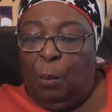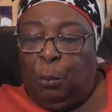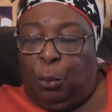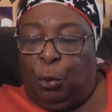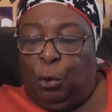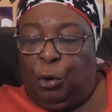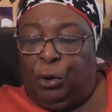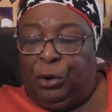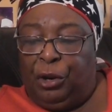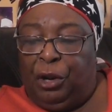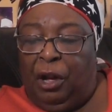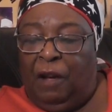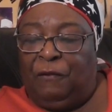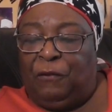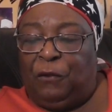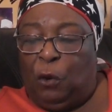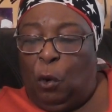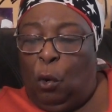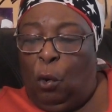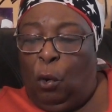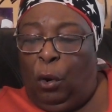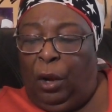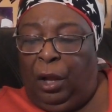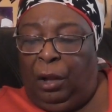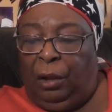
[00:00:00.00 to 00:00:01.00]
Pour enough
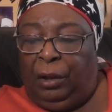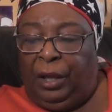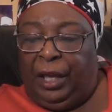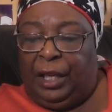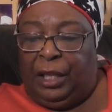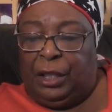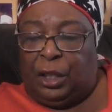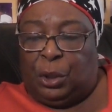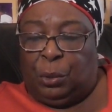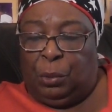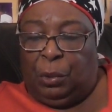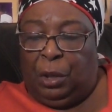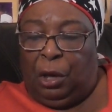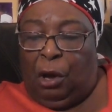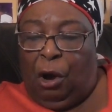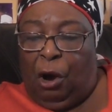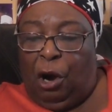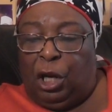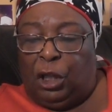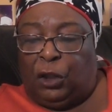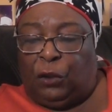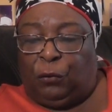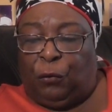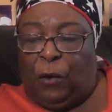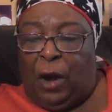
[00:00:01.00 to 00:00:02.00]
oil into a
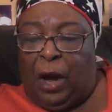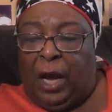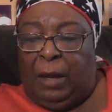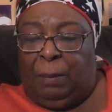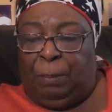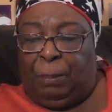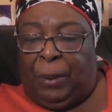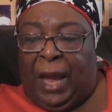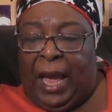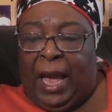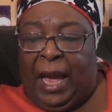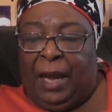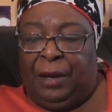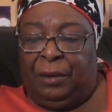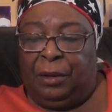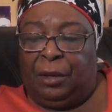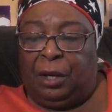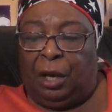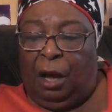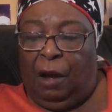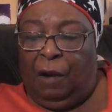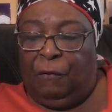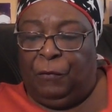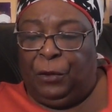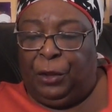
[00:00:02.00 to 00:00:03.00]
large frying pan,
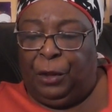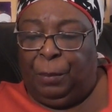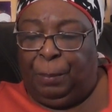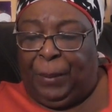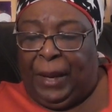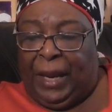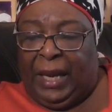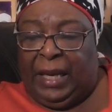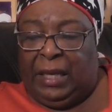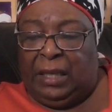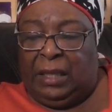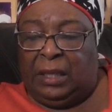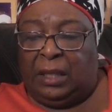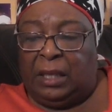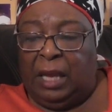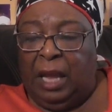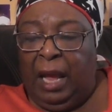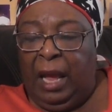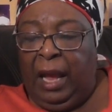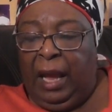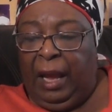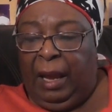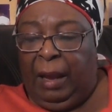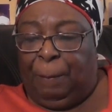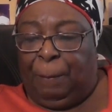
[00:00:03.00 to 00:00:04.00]
cover the base,
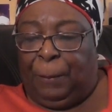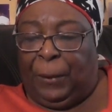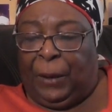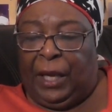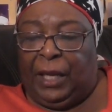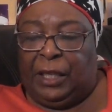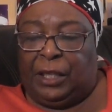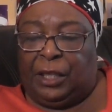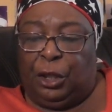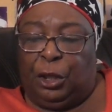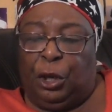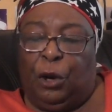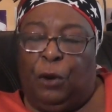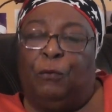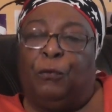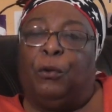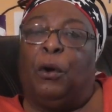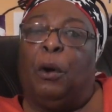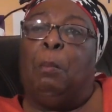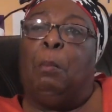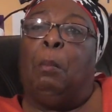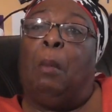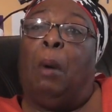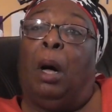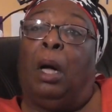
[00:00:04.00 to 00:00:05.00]
and place it
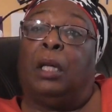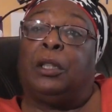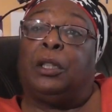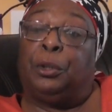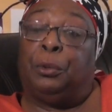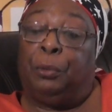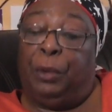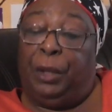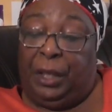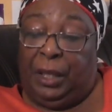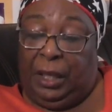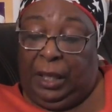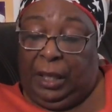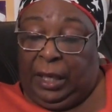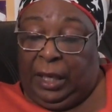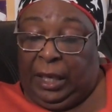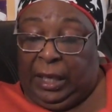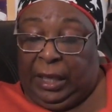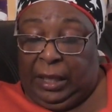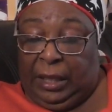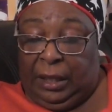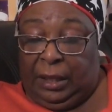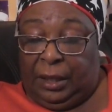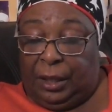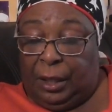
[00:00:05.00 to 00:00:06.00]
over moderate
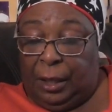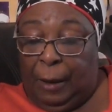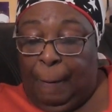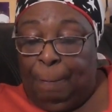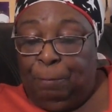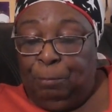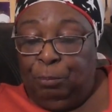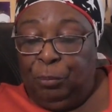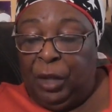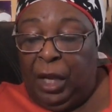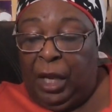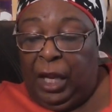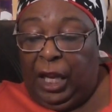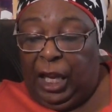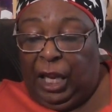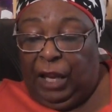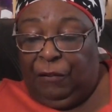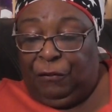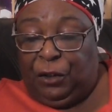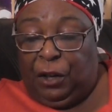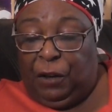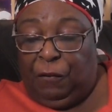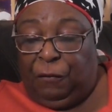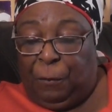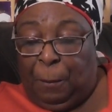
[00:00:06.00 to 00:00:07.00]
heat.
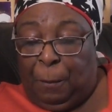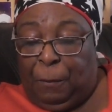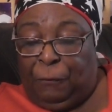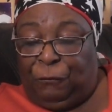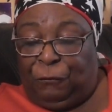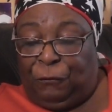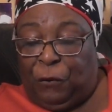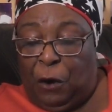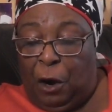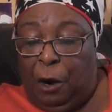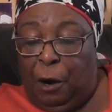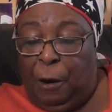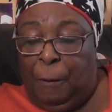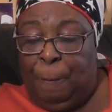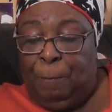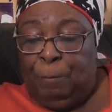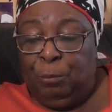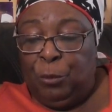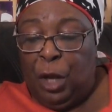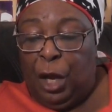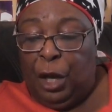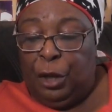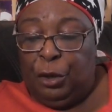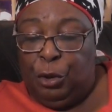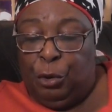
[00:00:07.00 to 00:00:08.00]
If you prefer,
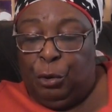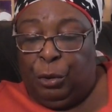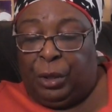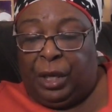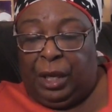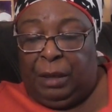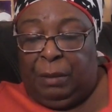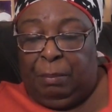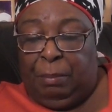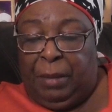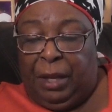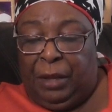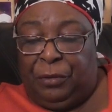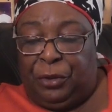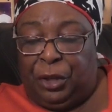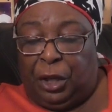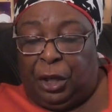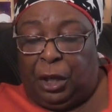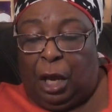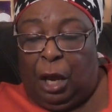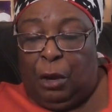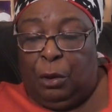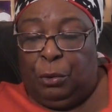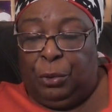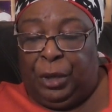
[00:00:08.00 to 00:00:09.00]
you can omit the
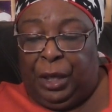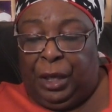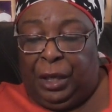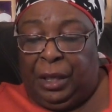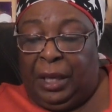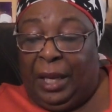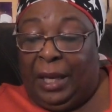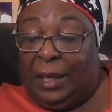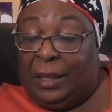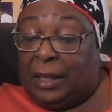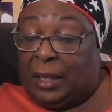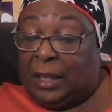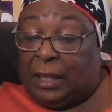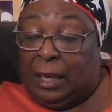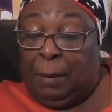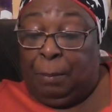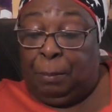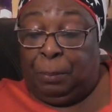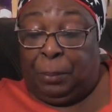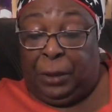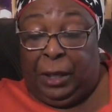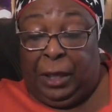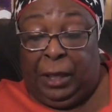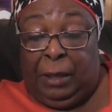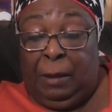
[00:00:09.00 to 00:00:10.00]
coating and
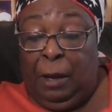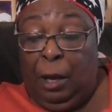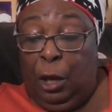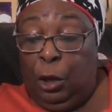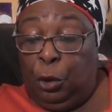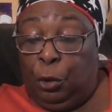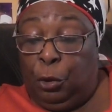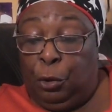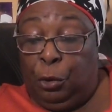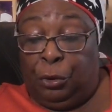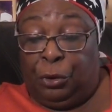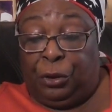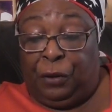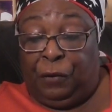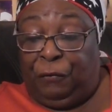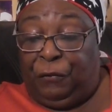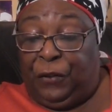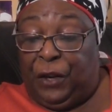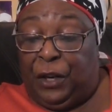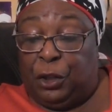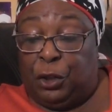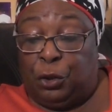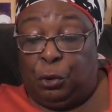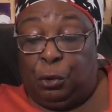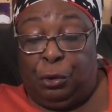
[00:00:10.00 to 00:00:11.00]
simply cook the
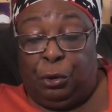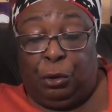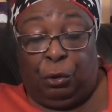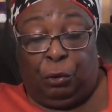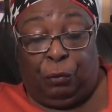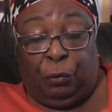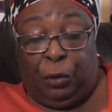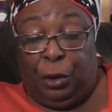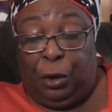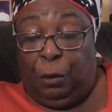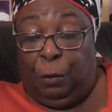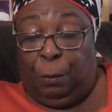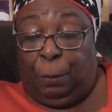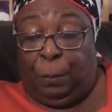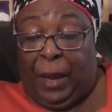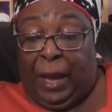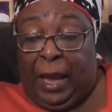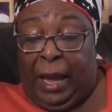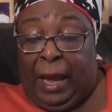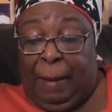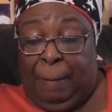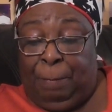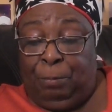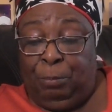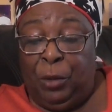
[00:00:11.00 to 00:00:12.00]
fish on a griddle
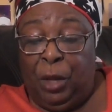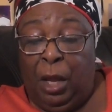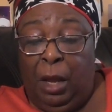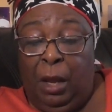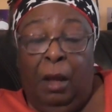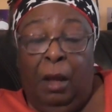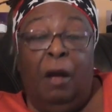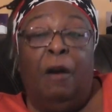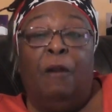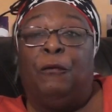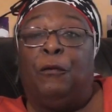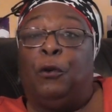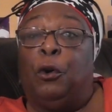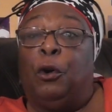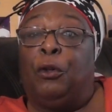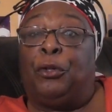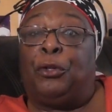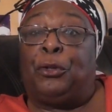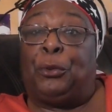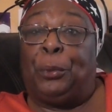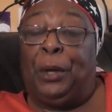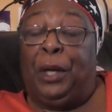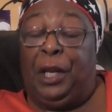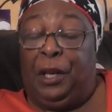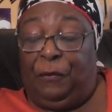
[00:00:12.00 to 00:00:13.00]
pan for
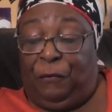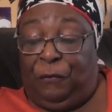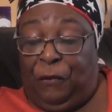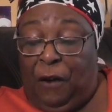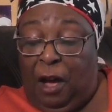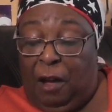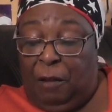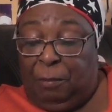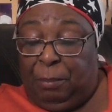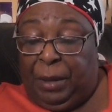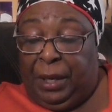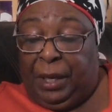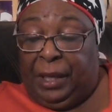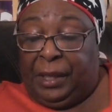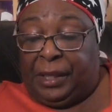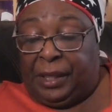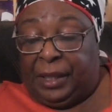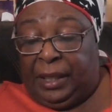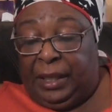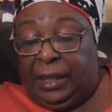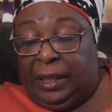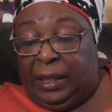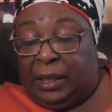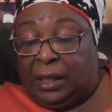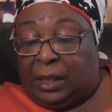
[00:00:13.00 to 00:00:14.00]
3 to 5 minutes
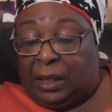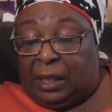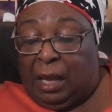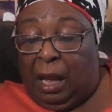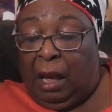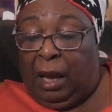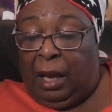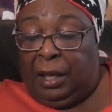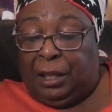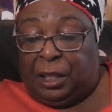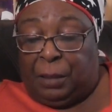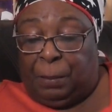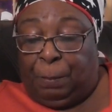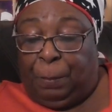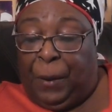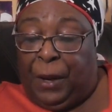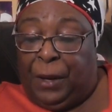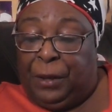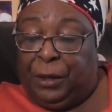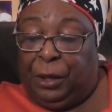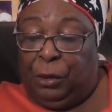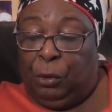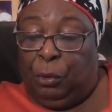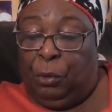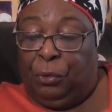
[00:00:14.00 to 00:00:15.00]
each side,
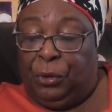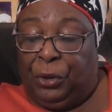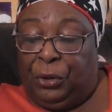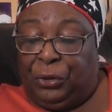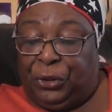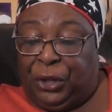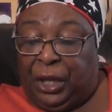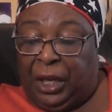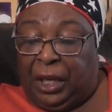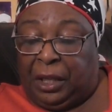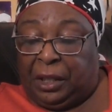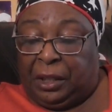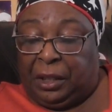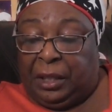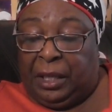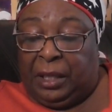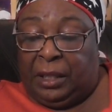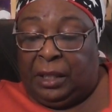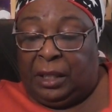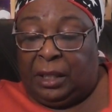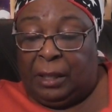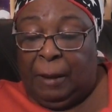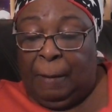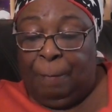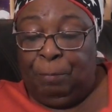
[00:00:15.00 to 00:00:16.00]
depending on the
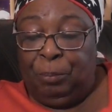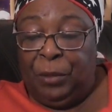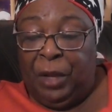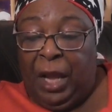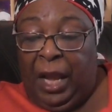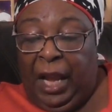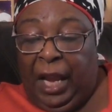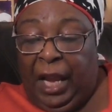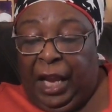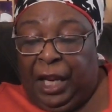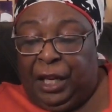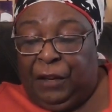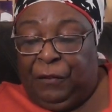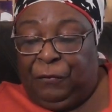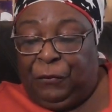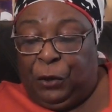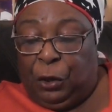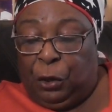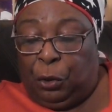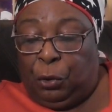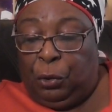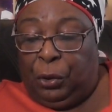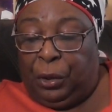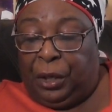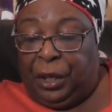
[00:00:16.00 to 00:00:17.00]
thickness. And if
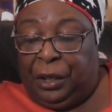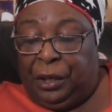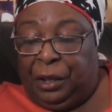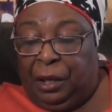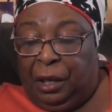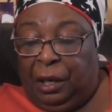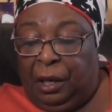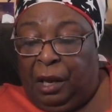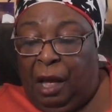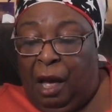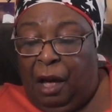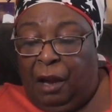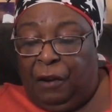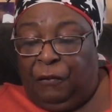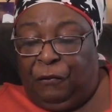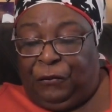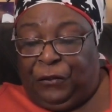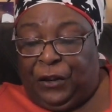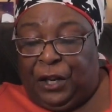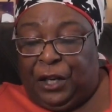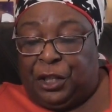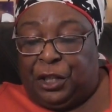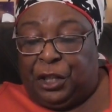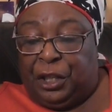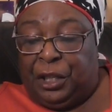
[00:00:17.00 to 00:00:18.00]
you're cooking a lot of
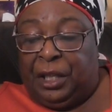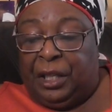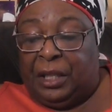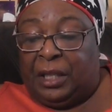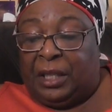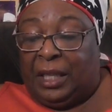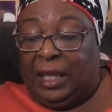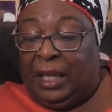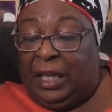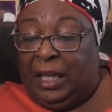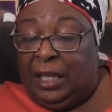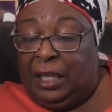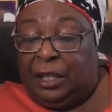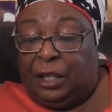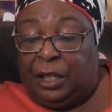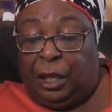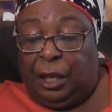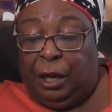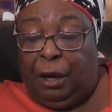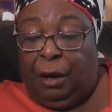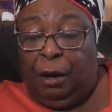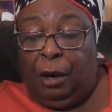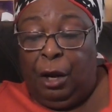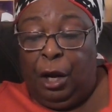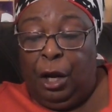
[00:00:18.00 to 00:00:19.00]
fish and it's
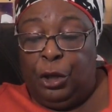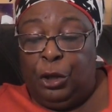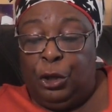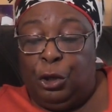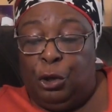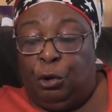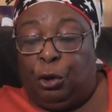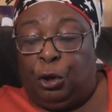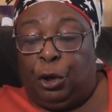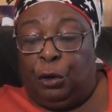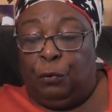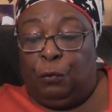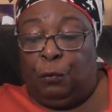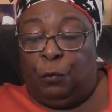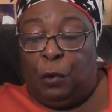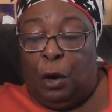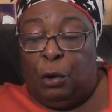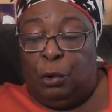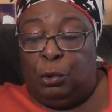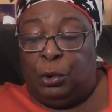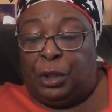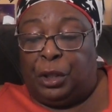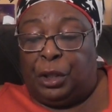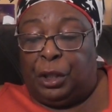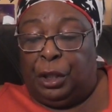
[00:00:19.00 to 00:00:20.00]
easier, you can
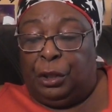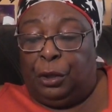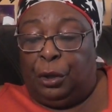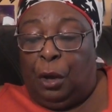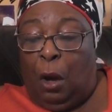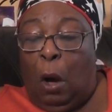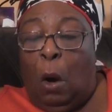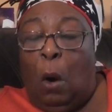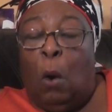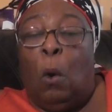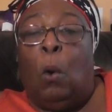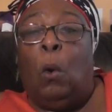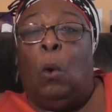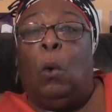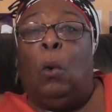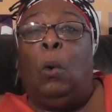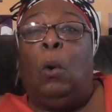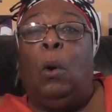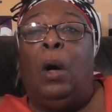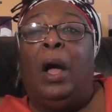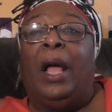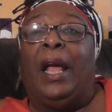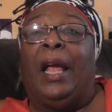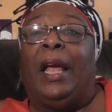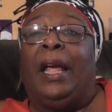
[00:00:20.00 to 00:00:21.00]
roast it
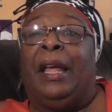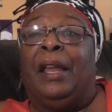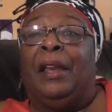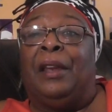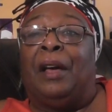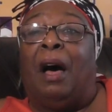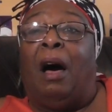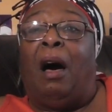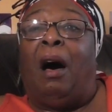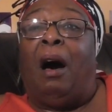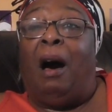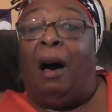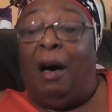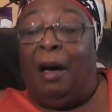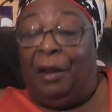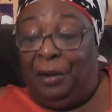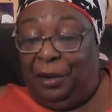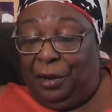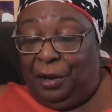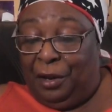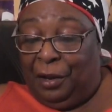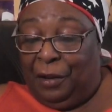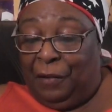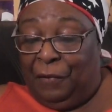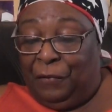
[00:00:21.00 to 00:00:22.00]
whole in a
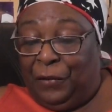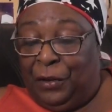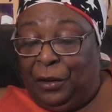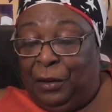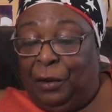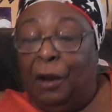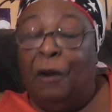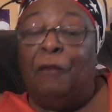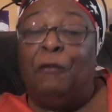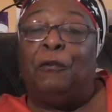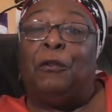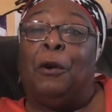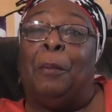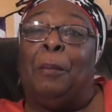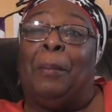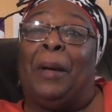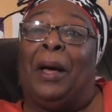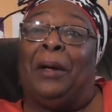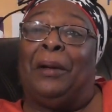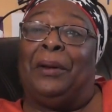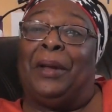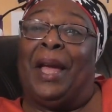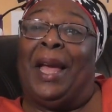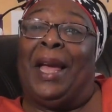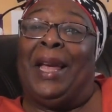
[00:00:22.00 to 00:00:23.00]
hot oven for
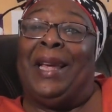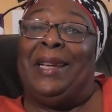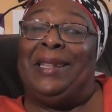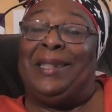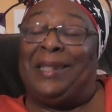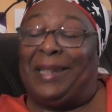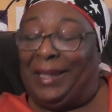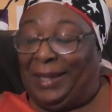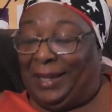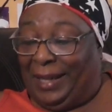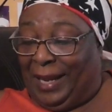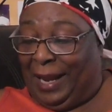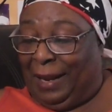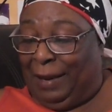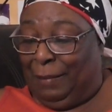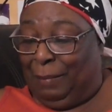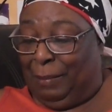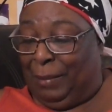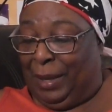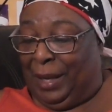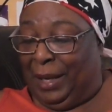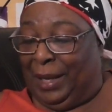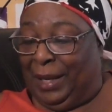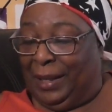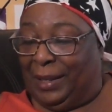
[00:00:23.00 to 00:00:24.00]
about 8 to 10
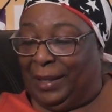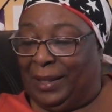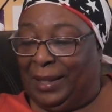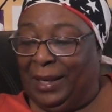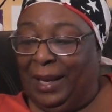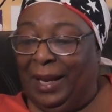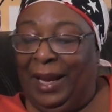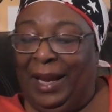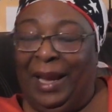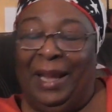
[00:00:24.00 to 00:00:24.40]
minutes.